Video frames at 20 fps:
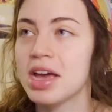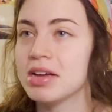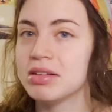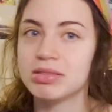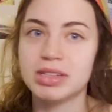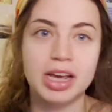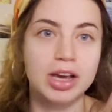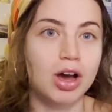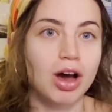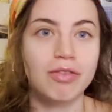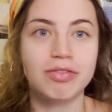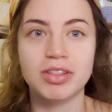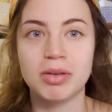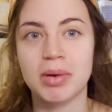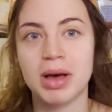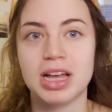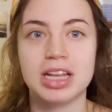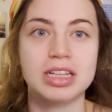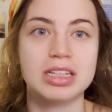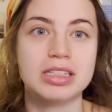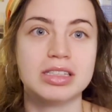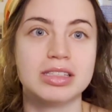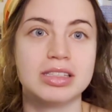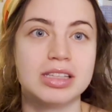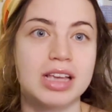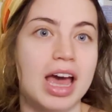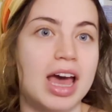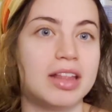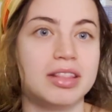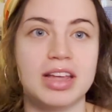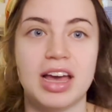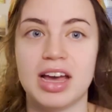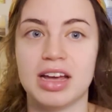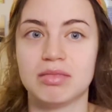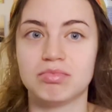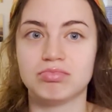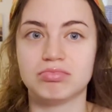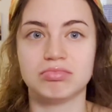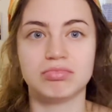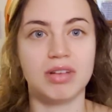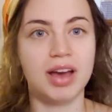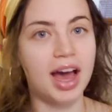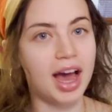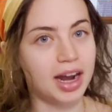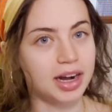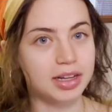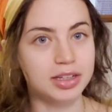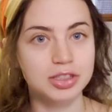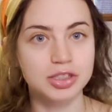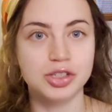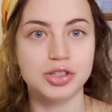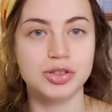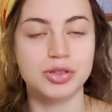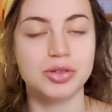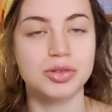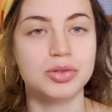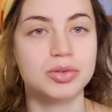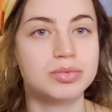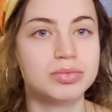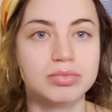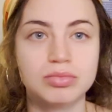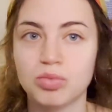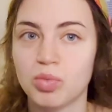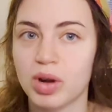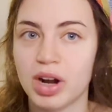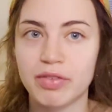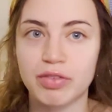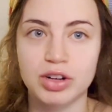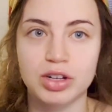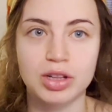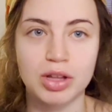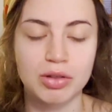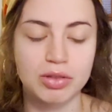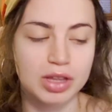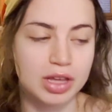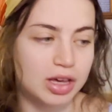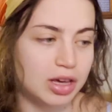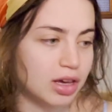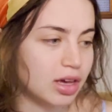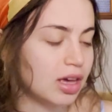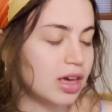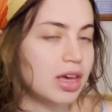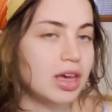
take off the buttons and then add it to whatever clothing,